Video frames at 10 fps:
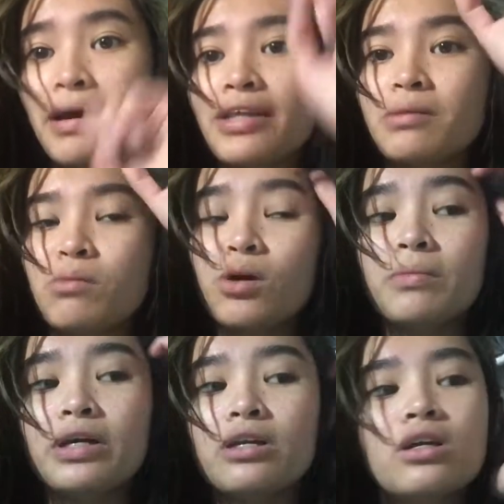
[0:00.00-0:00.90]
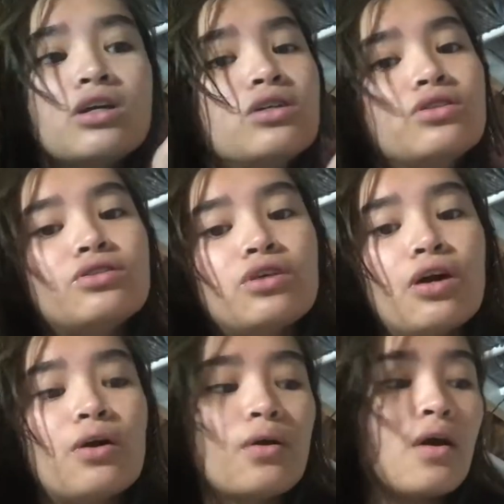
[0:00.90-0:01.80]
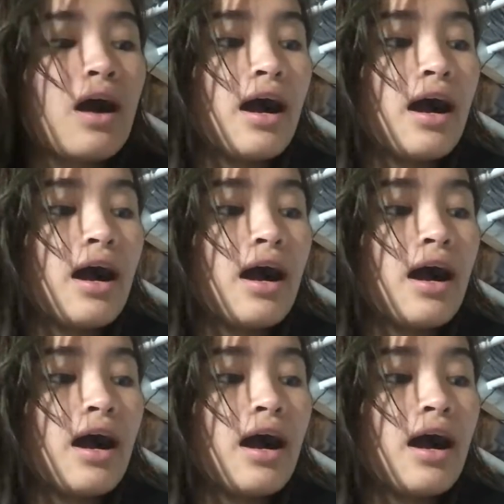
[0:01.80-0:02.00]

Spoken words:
at the moment, so